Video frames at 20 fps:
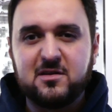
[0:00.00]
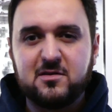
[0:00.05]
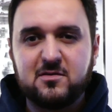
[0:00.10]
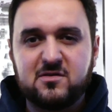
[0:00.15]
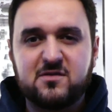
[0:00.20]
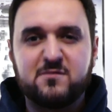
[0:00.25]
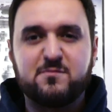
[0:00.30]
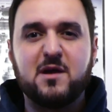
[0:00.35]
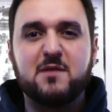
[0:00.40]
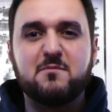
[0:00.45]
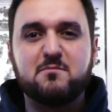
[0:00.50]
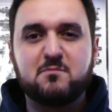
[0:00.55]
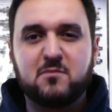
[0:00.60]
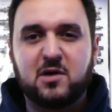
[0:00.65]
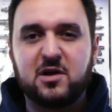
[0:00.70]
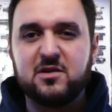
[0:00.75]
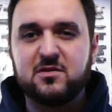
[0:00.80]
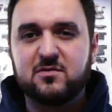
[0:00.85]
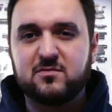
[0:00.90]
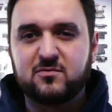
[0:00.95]
you spend
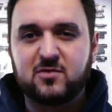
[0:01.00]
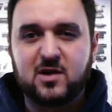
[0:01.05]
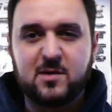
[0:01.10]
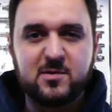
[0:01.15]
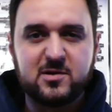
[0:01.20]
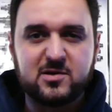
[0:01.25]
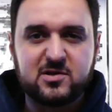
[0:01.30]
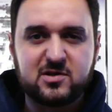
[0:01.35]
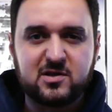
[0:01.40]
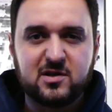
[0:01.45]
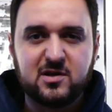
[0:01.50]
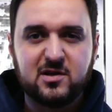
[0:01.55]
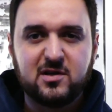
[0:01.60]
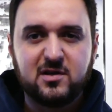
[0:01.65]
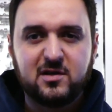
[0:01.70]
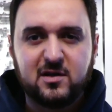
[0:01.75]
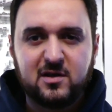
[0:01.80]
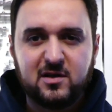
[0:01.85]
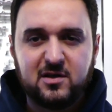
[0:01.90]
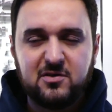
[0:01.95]
money on rubbish.
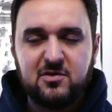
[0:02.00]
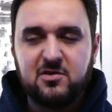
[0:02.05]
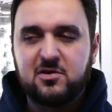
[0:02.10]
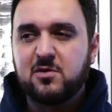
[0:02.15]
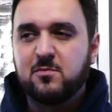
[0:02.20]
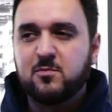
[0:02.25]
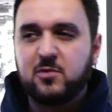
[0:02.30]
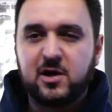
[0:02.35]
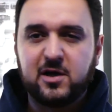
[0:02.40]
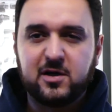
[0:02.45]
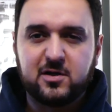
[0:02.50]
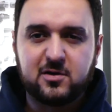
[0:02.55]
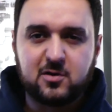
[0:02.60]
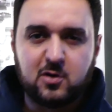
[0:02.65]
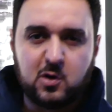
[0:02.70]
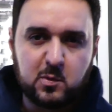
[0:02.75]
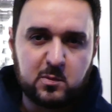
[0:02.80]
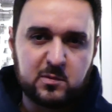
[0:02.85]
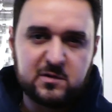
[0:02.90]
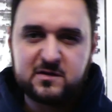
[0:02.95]
You can buy a
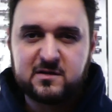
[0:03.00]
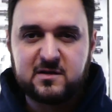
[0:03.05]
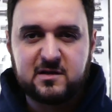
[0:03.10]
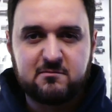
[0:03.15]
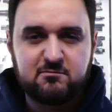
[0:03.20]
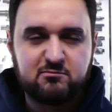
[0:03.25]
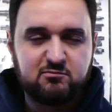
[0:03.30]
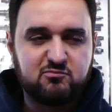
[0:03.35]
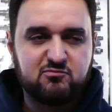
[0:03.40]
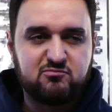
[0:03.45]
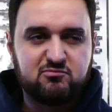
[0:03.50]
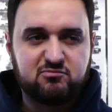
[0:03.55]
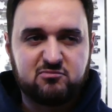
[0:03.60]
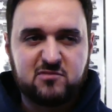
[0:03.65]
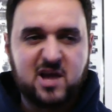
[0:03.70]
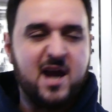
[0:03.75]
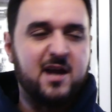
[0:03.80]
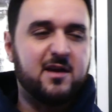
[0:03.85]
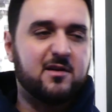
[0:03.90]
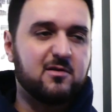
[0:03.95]
Coleman's
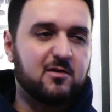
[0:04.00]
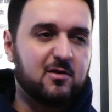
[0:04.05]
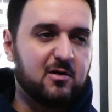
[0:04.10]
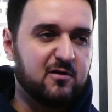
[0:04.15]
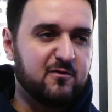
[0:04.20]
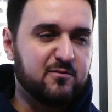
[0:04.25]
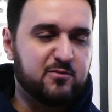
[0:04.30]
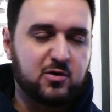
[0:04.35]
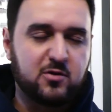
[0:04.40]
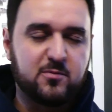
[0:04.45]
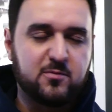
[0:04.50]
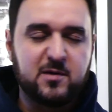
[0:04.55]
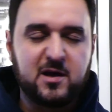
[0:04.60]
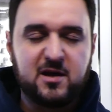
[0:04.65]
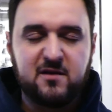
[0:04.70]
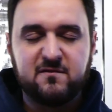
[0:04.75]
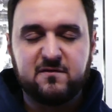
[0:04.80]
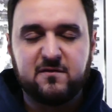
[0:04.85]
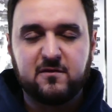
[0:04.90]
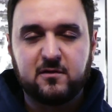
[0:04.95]
tank of
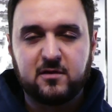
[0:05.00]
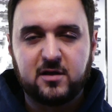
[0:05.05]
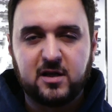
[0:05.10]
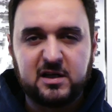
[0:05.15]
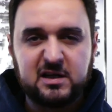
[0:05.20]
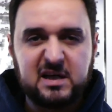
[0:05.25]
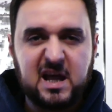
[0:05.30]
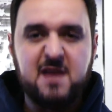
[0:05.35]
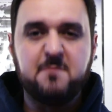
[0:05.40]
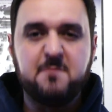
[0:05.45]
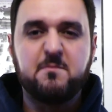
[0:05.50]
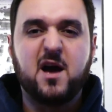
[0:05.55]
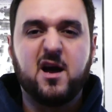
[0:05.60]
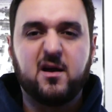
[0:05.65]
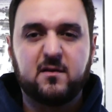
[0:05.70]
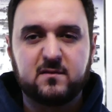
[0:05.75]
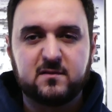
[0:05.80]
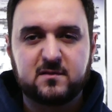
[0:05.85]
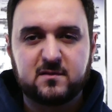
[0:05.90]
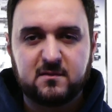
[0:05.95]
propane for like
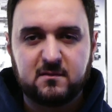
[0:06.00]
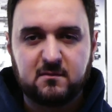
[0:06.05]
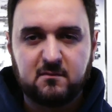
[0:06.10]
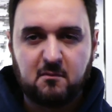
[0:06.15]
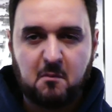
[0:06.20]
£8.